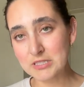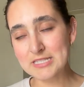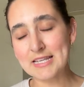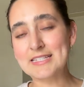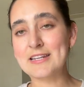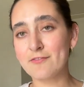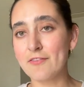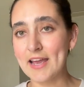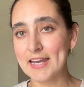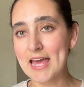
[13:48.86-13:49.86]
since I didn't
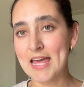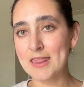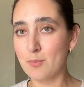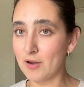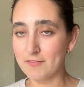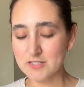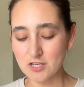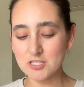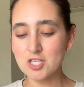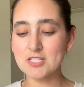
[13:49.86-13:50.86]
find the breakfast
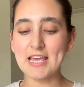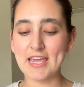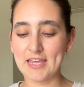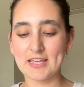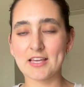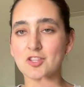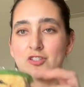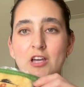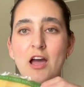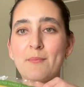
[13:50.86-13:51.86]
sausages, I
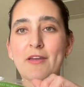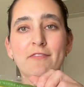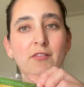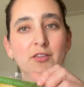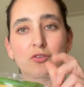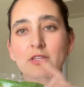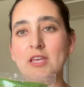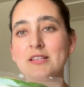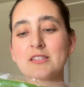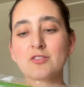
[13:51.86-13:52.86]
just got my favorite
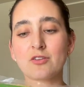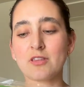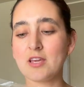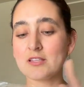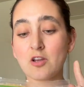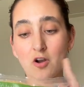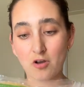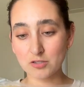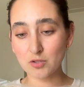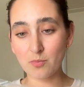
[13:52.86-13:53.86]
tortillas. These tortillas are
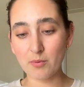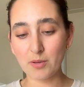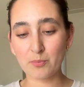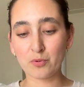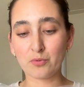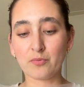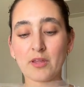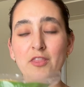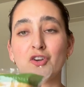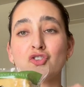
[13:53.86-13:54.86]
also Bobby
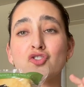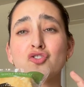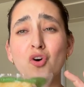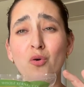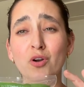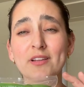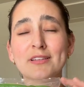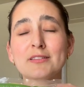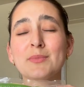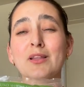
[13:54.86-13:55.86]
approved. They're so good and
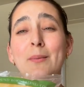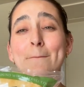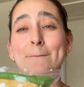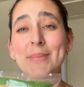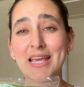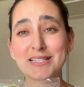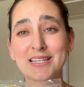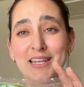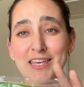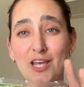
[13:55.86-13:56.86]
they smell
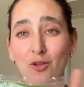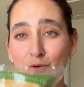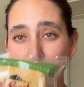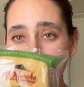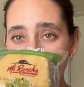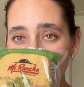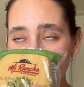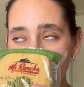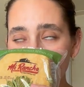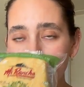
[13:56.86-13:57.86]
amazing, like yellow corn.
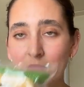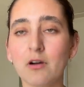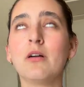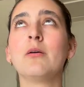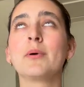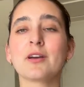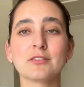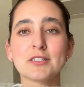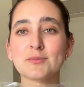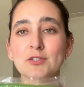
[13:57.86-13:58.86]
Oh my gosh,
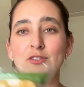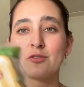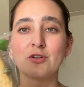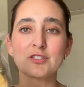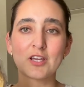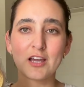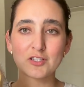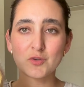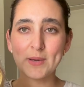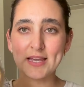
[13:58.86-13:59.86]
they smell so good. So I
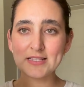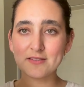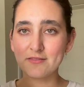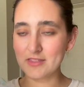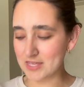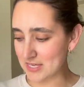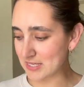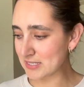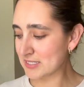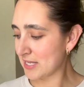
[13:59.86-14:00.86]
got two packets of
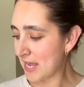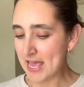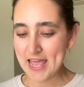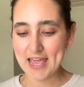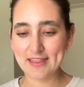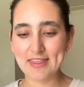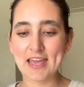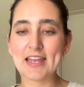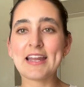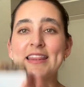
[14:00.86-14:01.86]
these. And
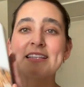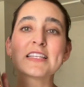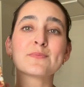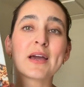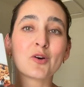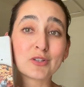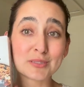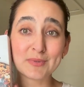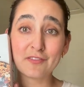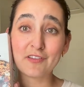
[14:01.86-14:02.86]
then this is my
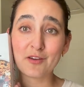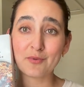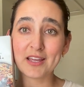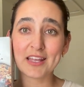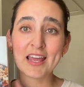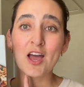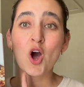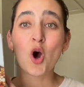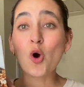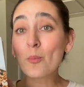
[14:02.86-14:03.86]
ultimate favorite
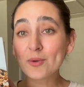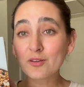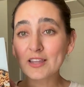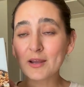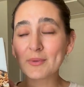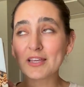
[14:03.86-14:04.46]
oatmeal that I'm